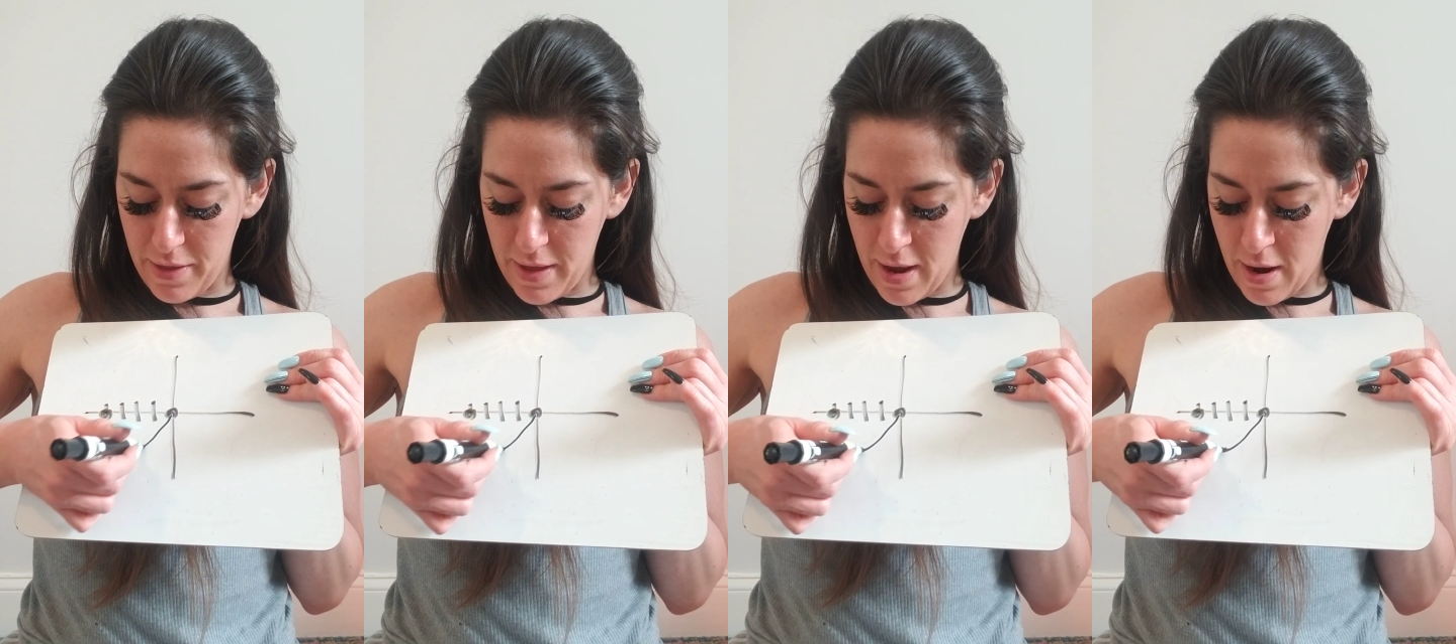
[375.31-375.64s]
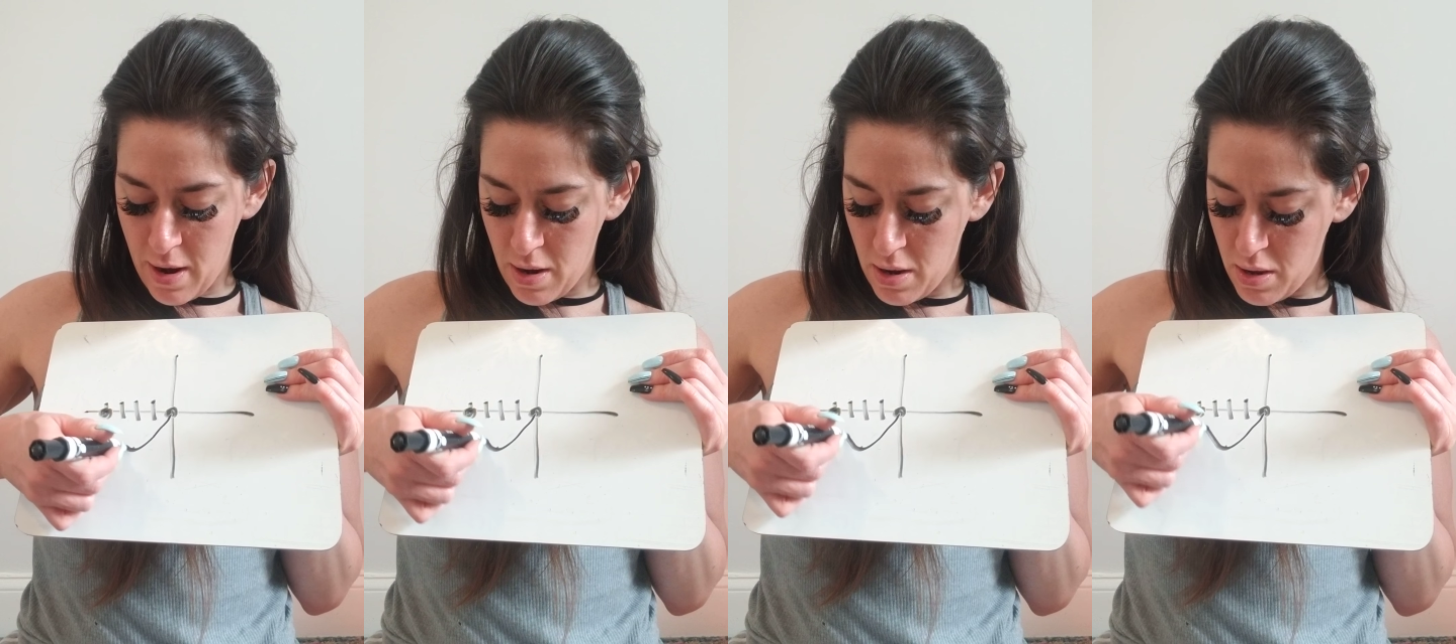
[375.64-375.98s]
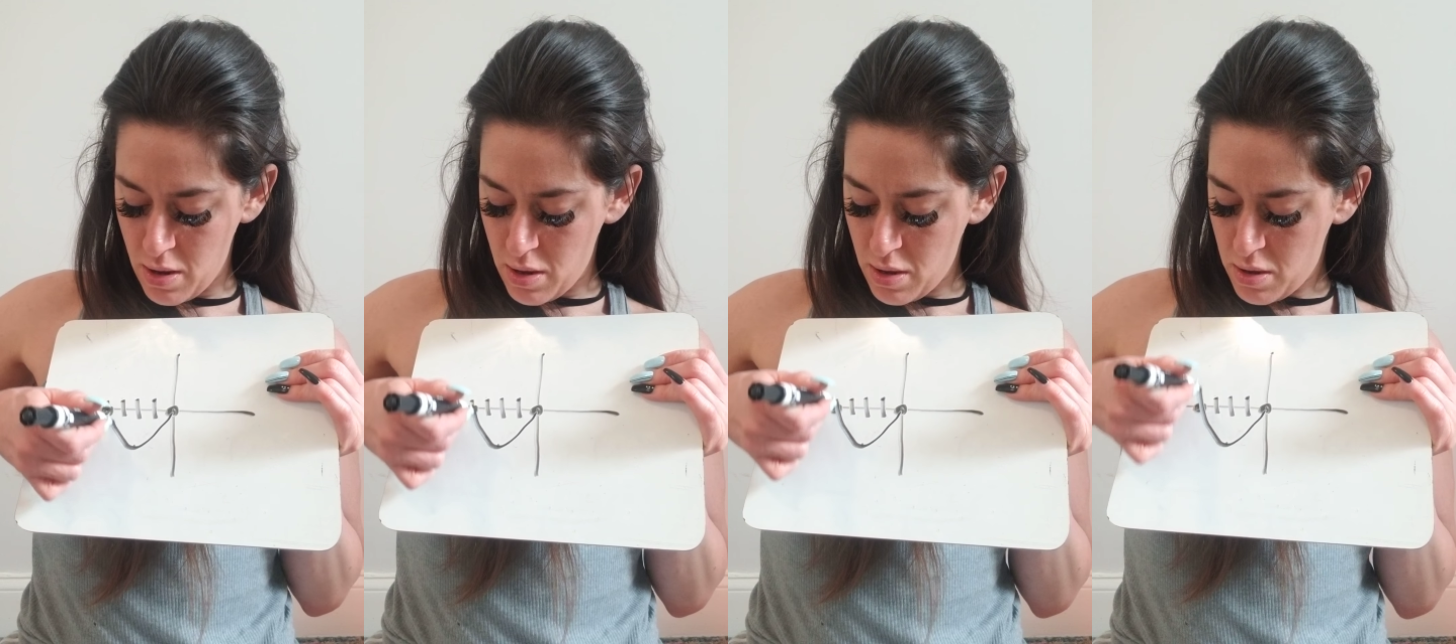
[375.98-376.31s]
there.
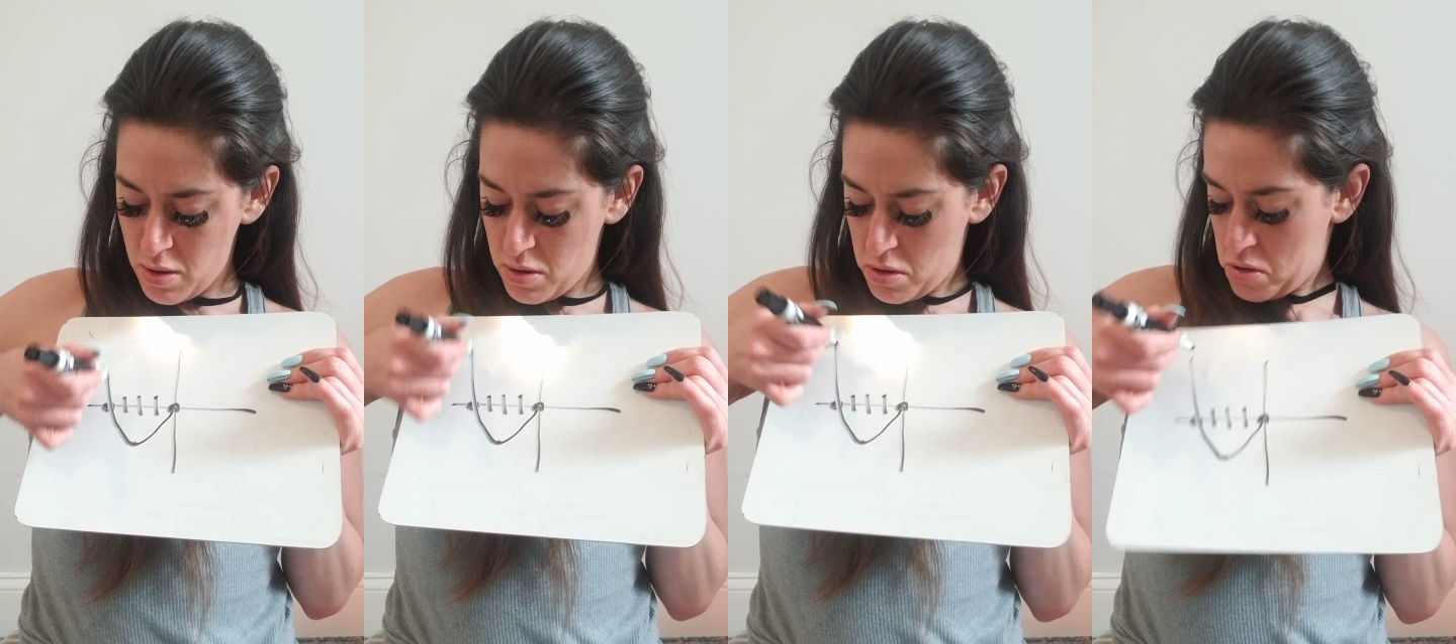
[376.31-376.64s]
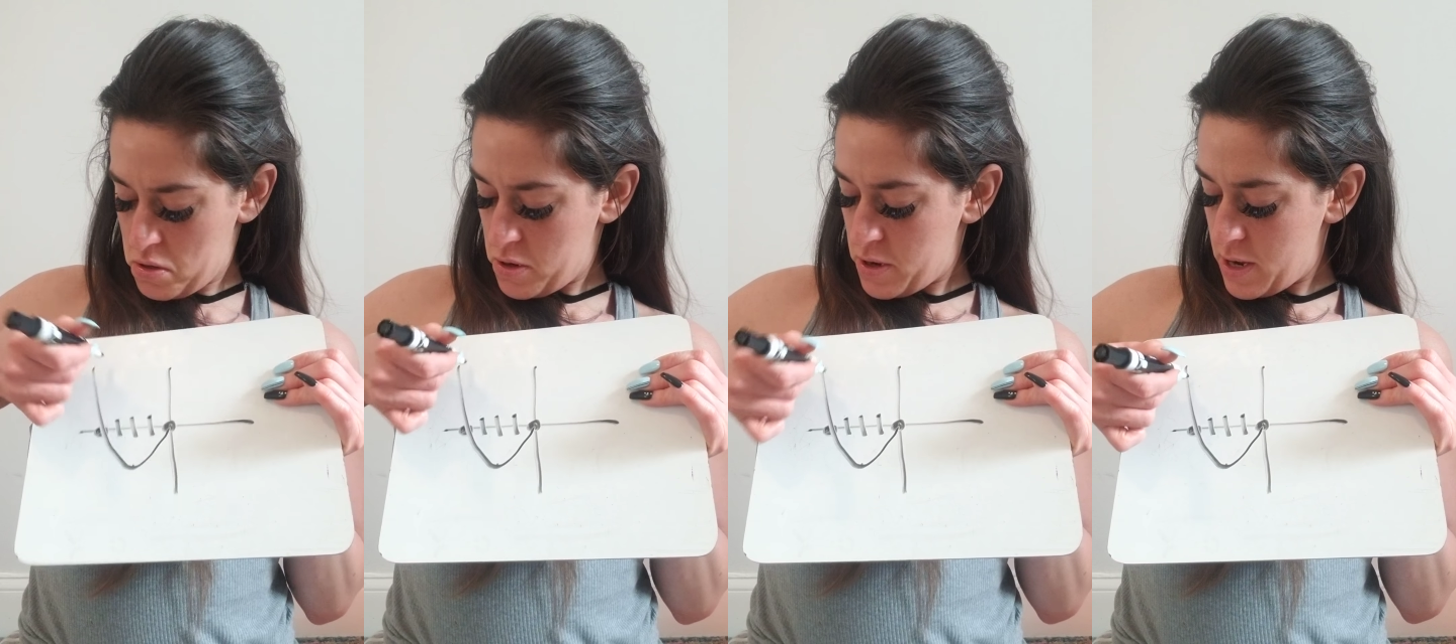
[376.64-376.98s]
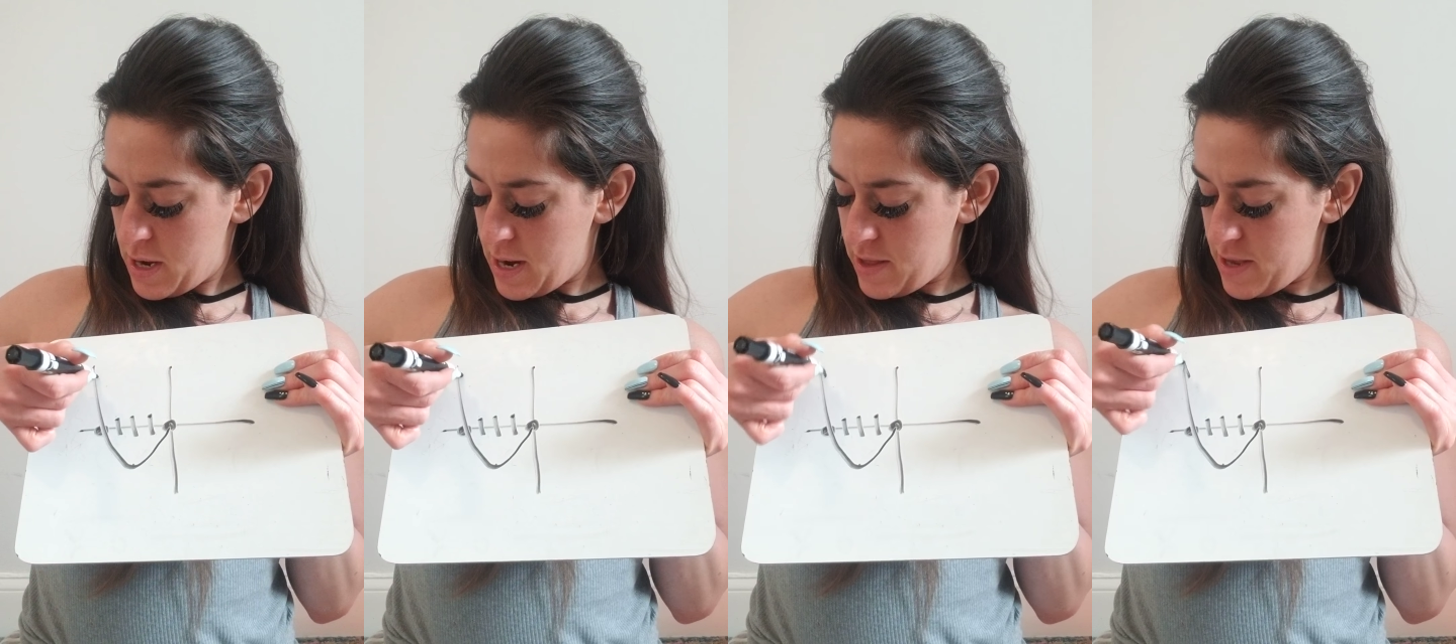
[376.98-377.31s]

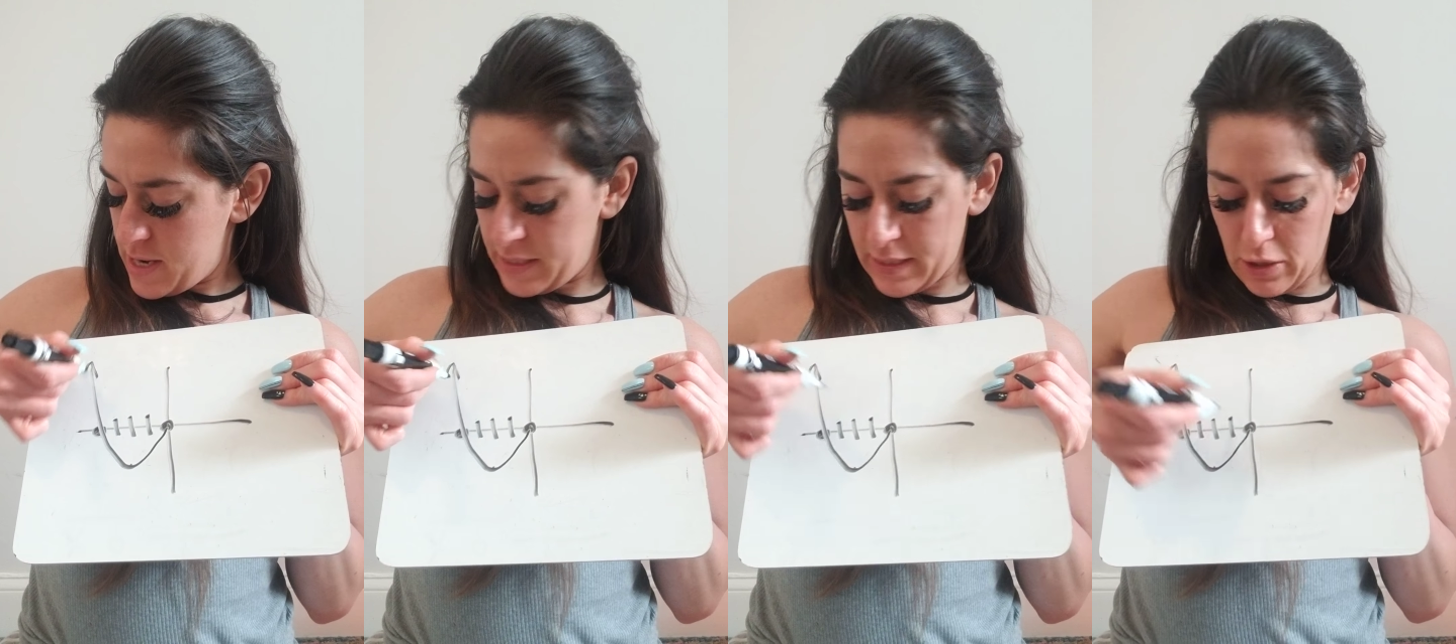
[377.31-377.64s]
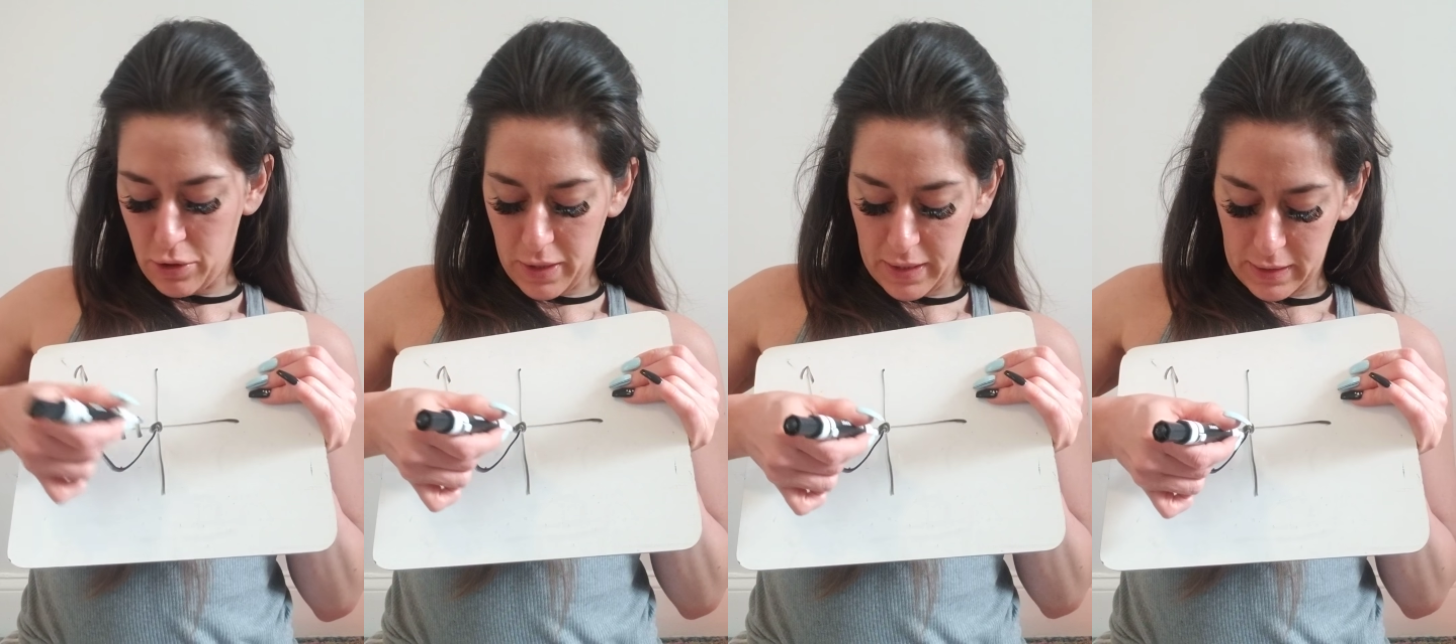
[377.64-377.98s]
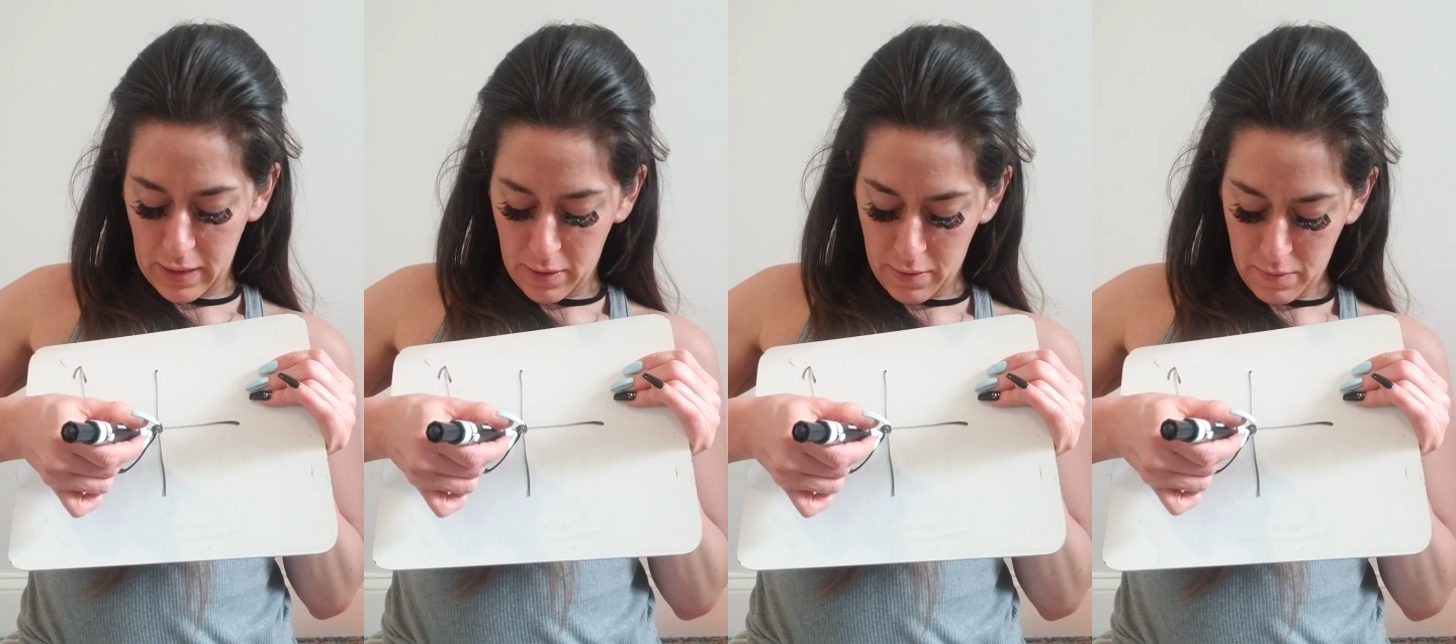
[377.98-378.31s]
And then it's
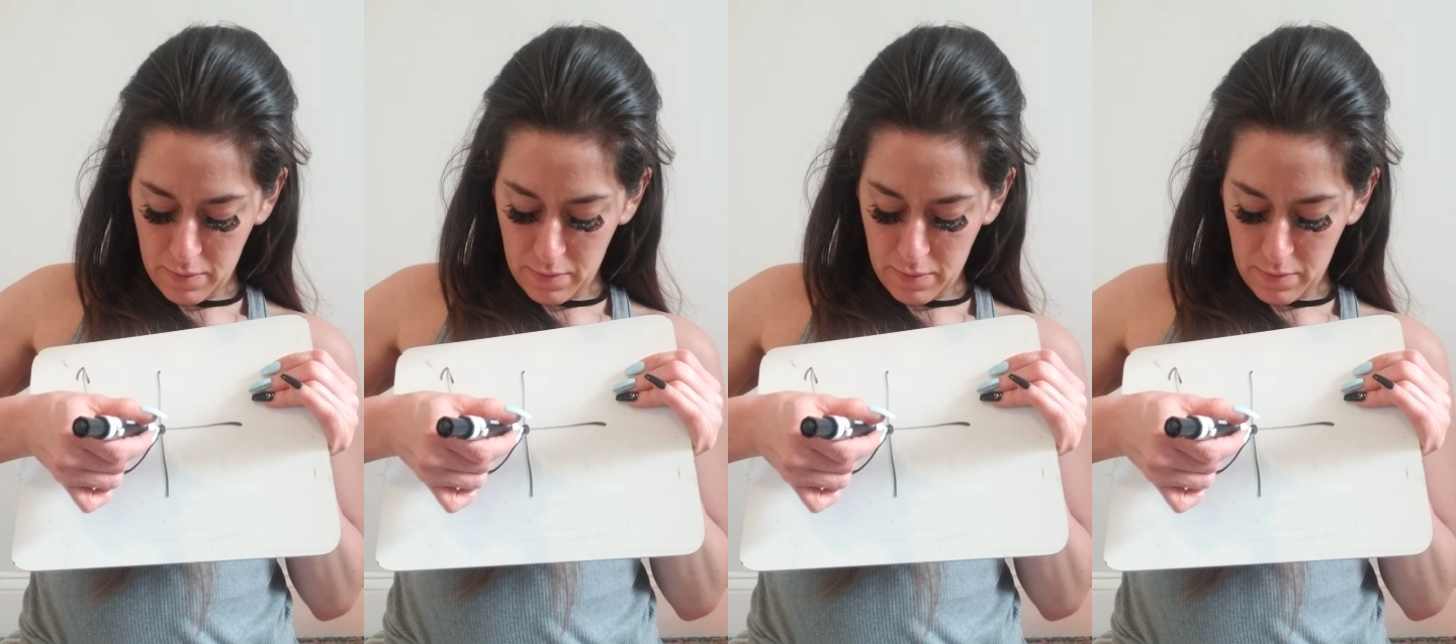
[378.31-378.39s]
increasing.